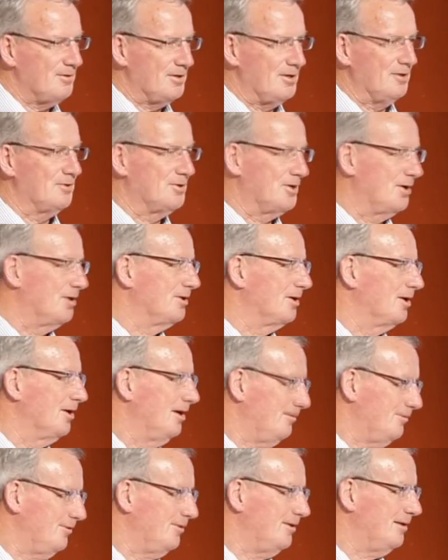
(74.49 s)
it'll turn your
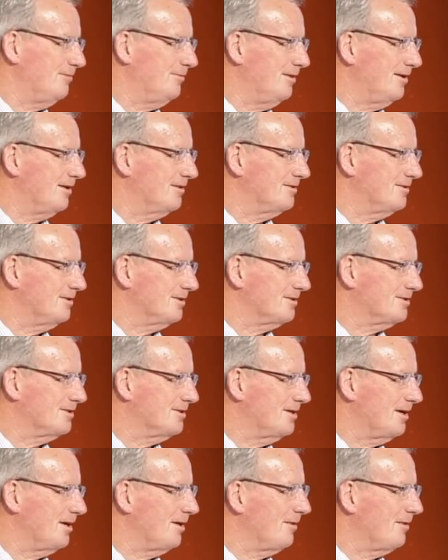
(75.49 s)
life around, won't it, Josh?